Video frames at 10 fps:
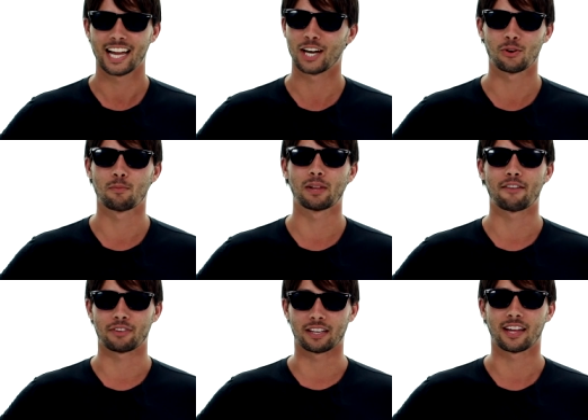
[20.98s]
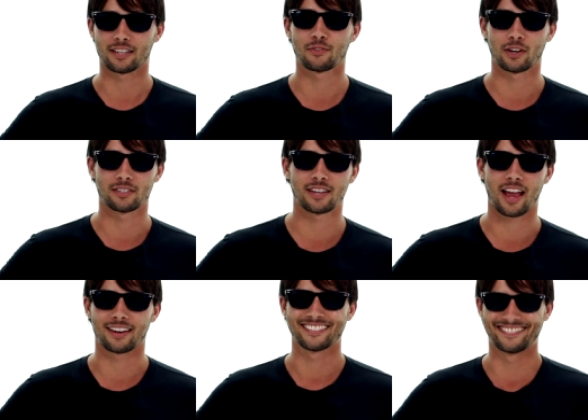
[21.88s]
I don't know, I'm laughing at that, it's very
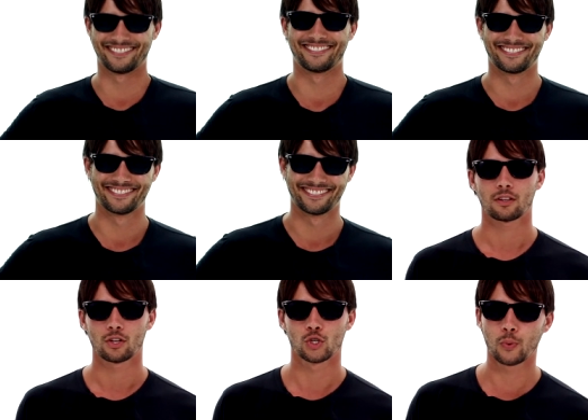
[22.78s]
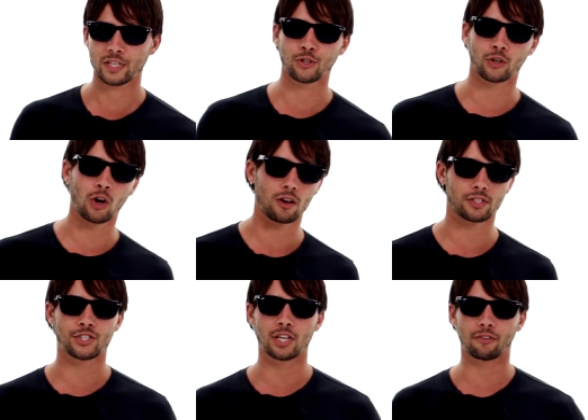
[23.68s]
sad. Twister
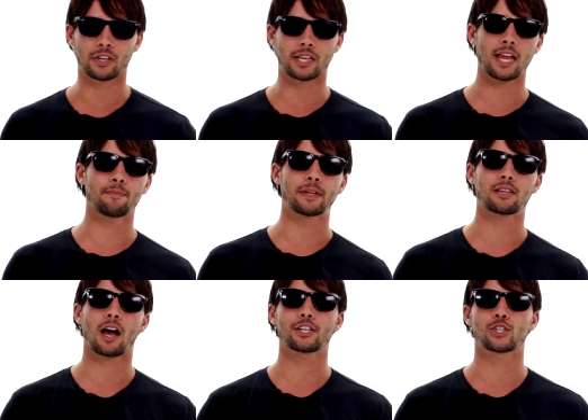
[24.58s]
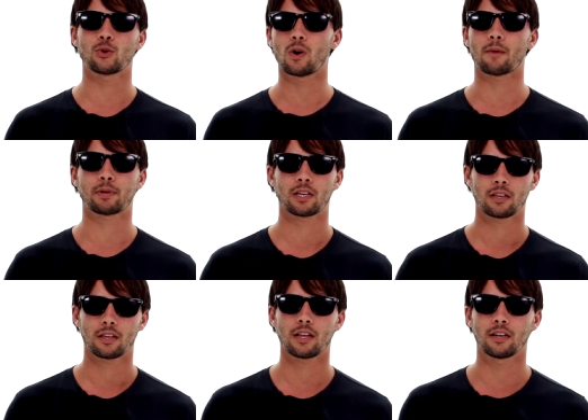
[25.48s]
calls itself the game that ties you up
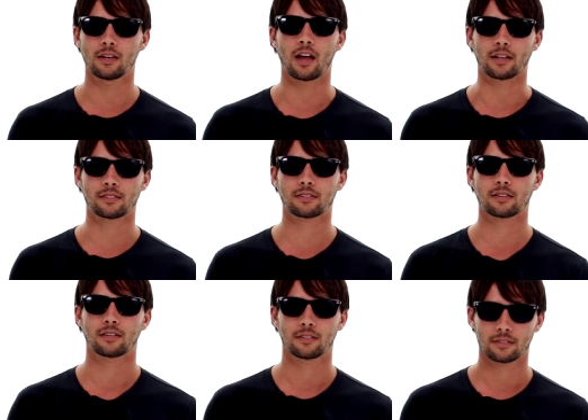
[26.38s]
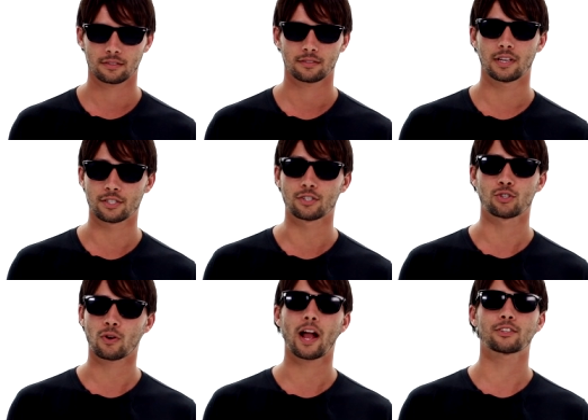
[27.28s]
in knots. Its
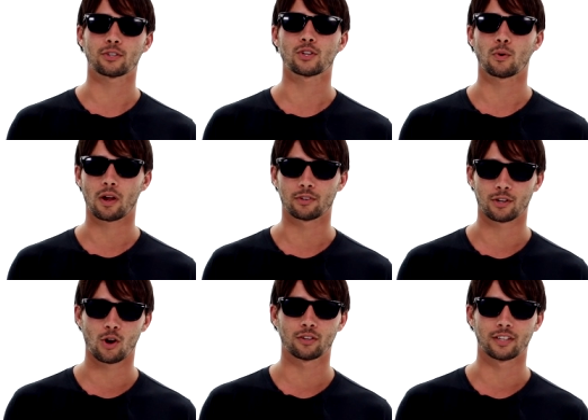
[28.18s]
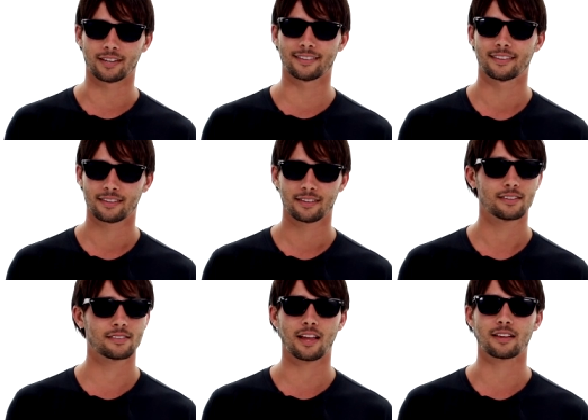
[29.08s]
detractors, however, called it
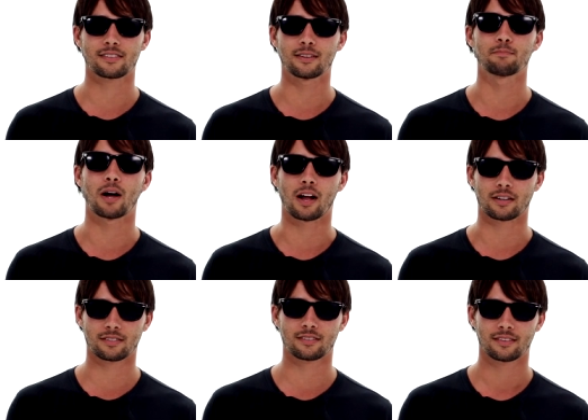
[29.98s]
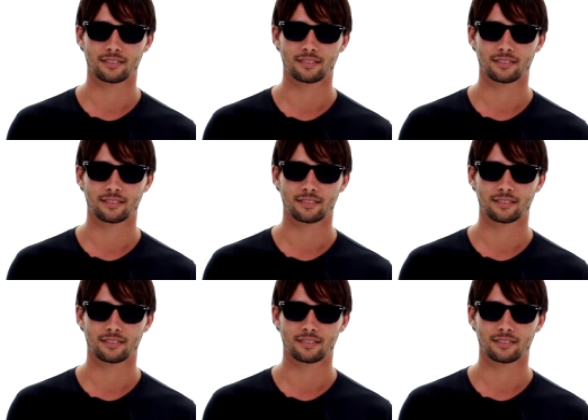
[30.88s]
sex in a box.